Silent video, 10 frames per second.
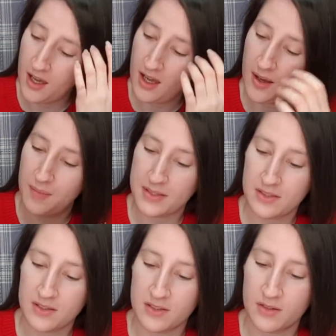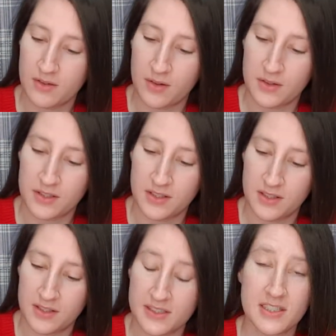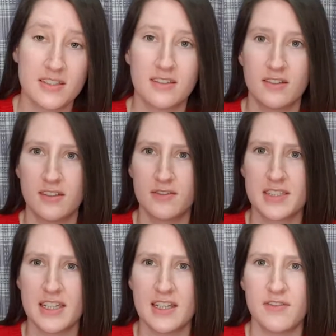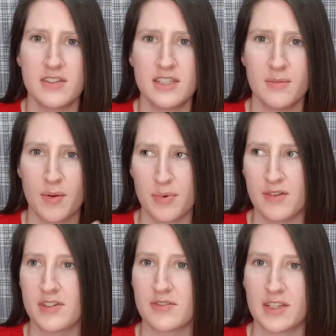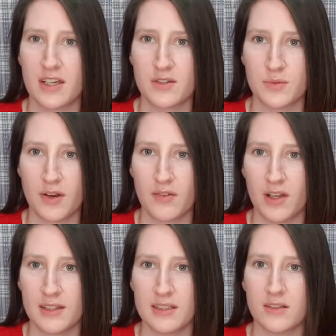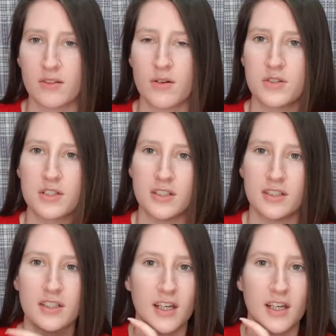has also crocheted, because you'll have seen, if you've seen my previous videos where I've got little crocheted